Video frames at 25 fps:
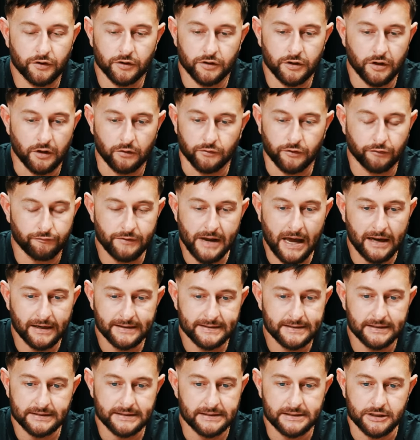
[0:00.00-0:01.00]
they're... You know, the
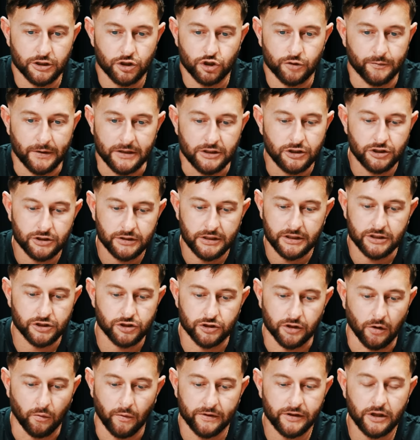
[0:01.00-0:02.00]
reality of the situation is,
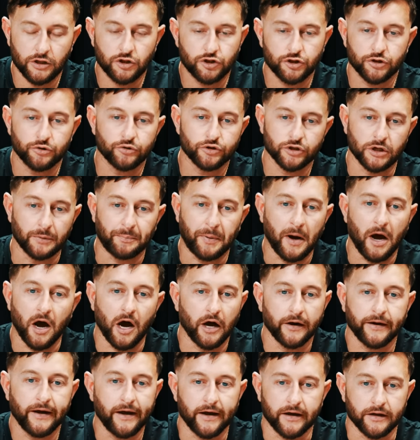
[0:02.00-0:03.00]
you know, when you're choosing a
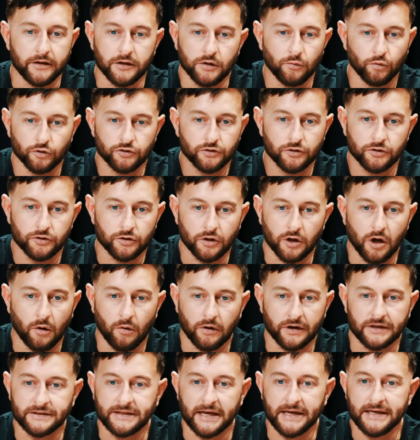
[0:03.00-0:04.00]
partner, you wouldn't go
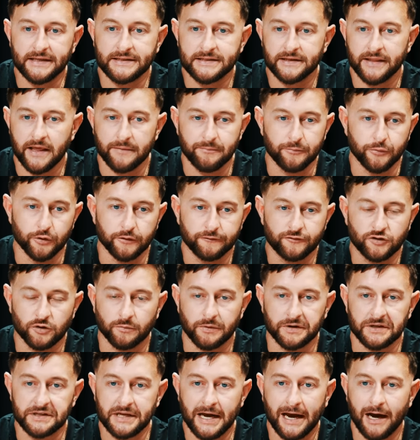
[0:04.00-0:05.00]
on a date and then move
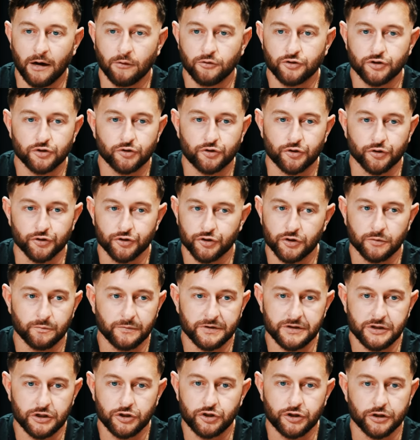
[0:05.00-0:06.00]
someone in your house and trust them
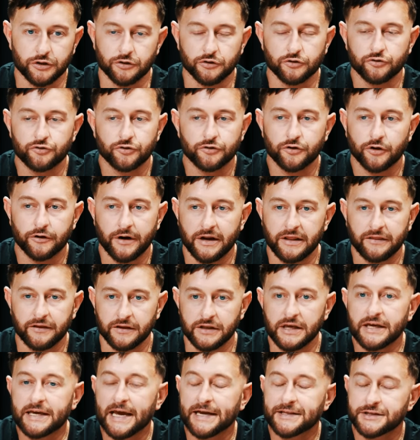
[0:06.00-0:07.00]
with your children or
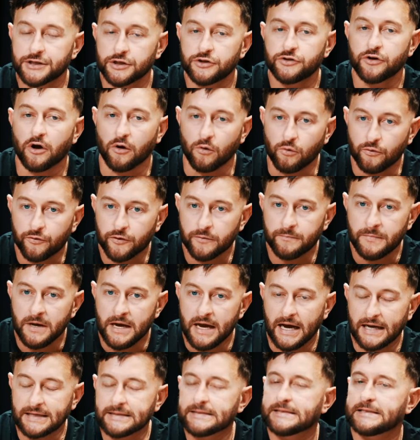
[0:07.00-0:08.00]
anything. You get to know them
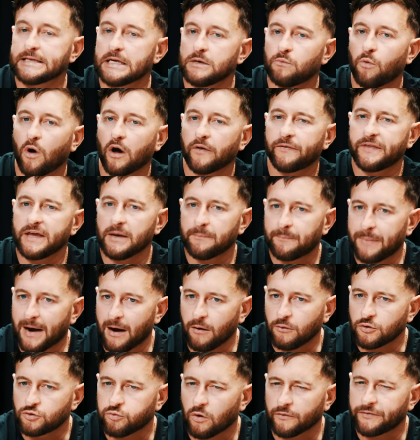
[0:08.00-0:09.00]
and see what are they
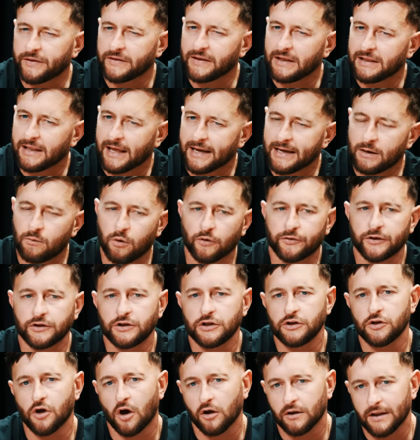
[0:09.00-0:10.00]
about, what do they like, what do
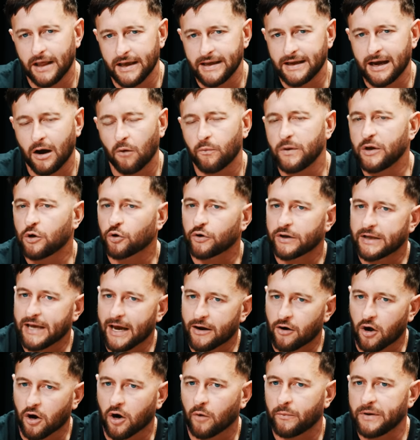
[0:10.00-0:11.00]
they not like, are we going to
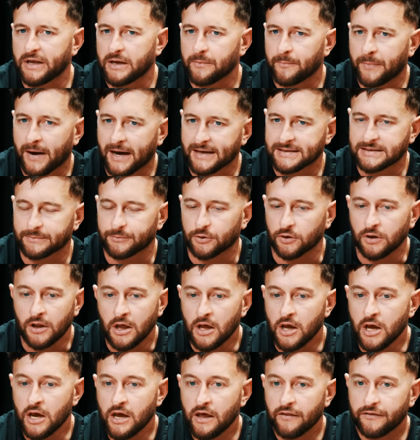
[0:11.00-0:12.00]
get on, are we compatible?
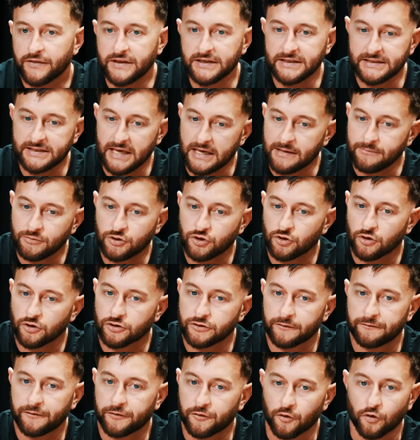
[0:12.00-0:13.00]
The same
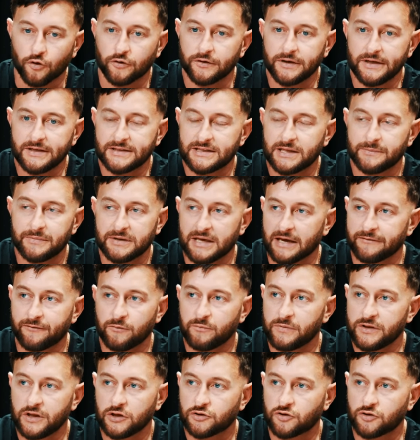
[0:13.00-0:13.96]
sort of thought needs to be given with